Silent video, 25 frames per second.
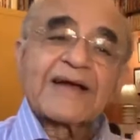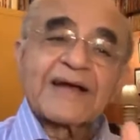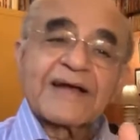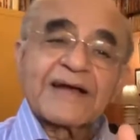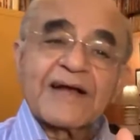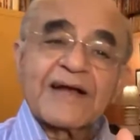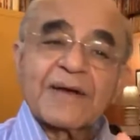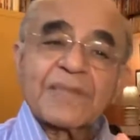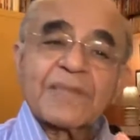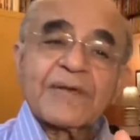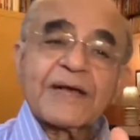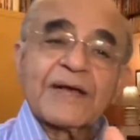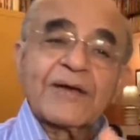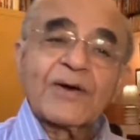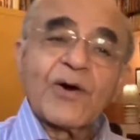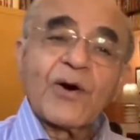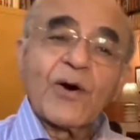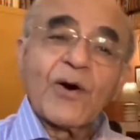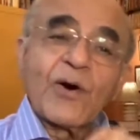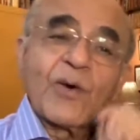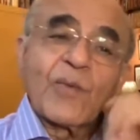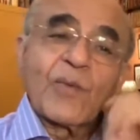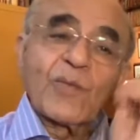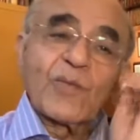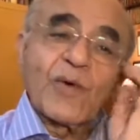coming
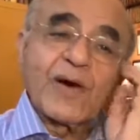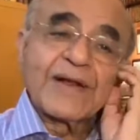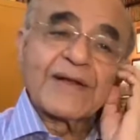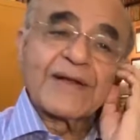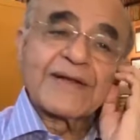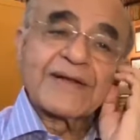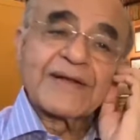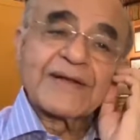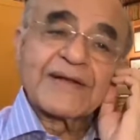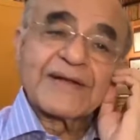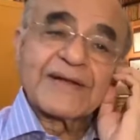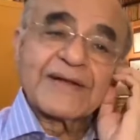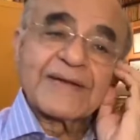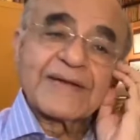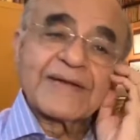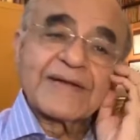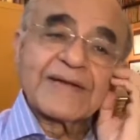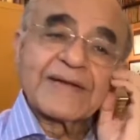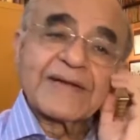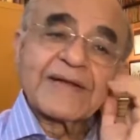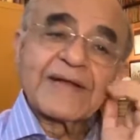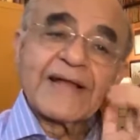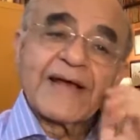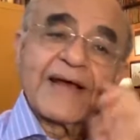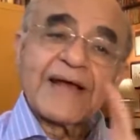home one
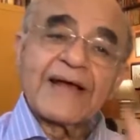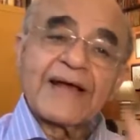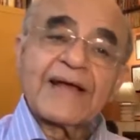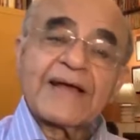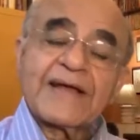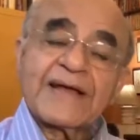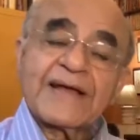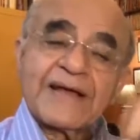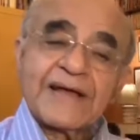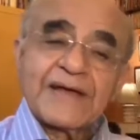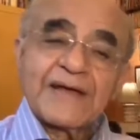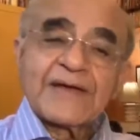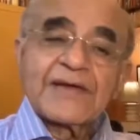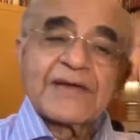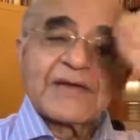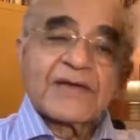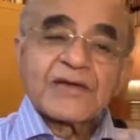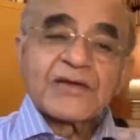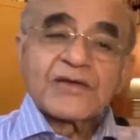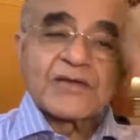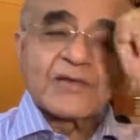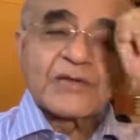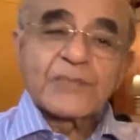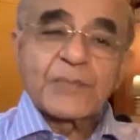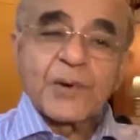day
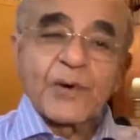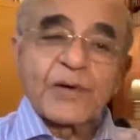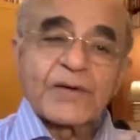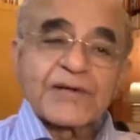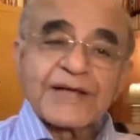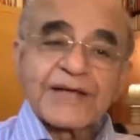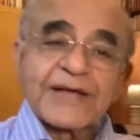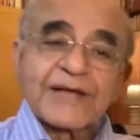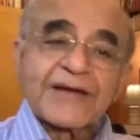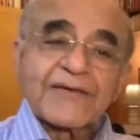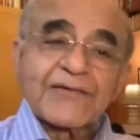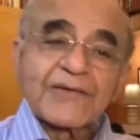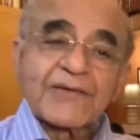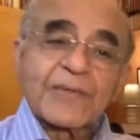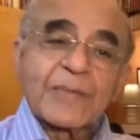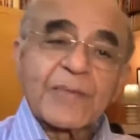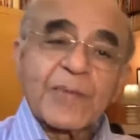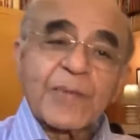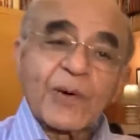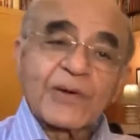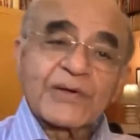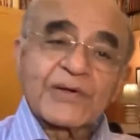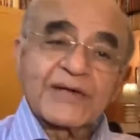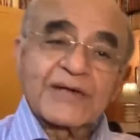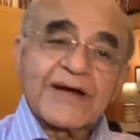sporting a
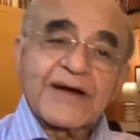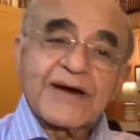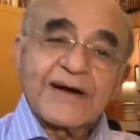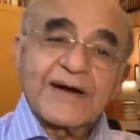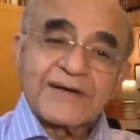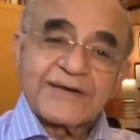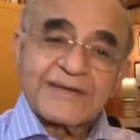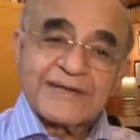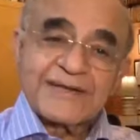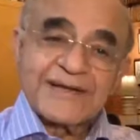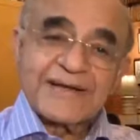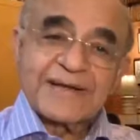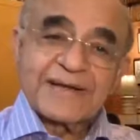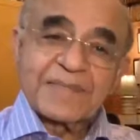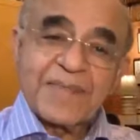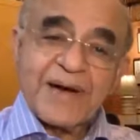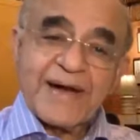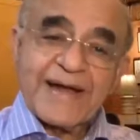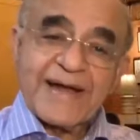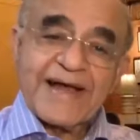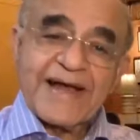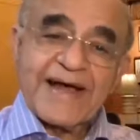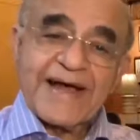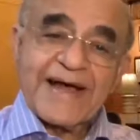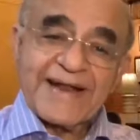report card in
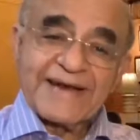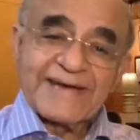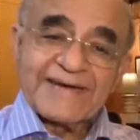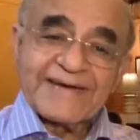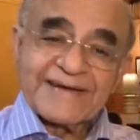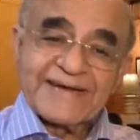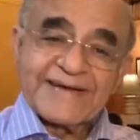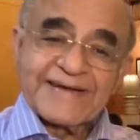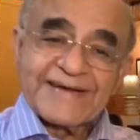my hand